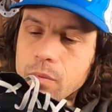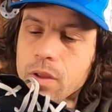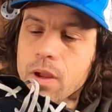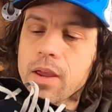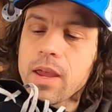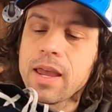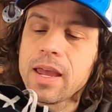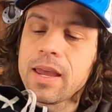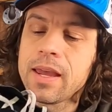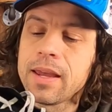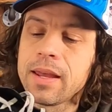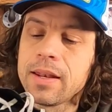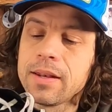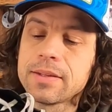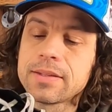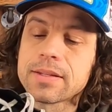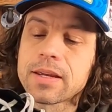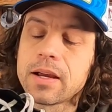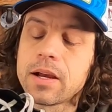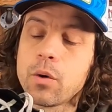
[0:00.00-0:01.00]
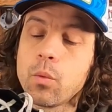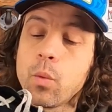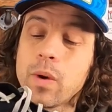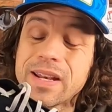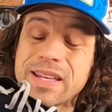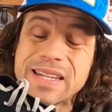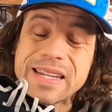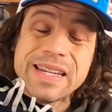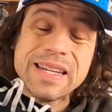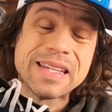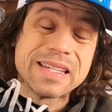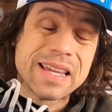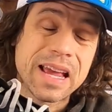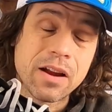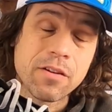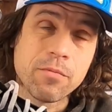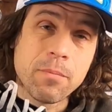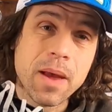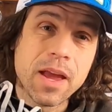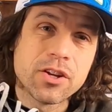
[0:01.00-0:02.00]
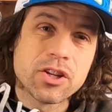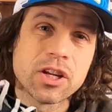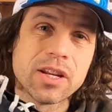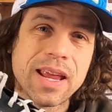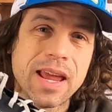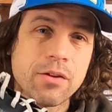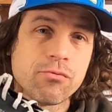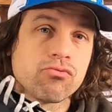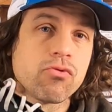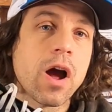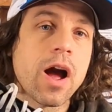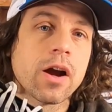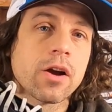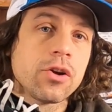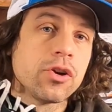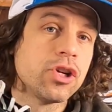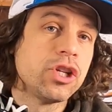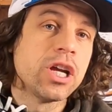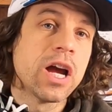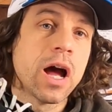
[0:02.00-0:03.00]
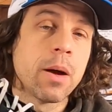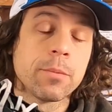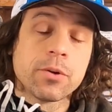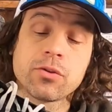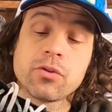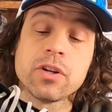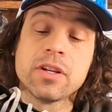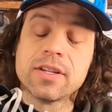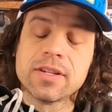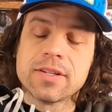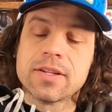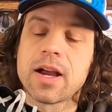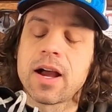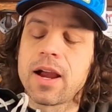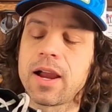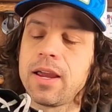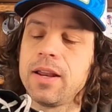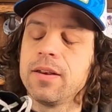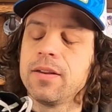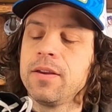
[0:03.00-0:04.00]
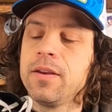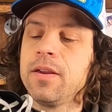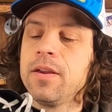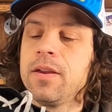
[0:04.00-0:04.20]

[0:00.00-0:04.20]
and which is, I've mentioned, a rocker geometry design.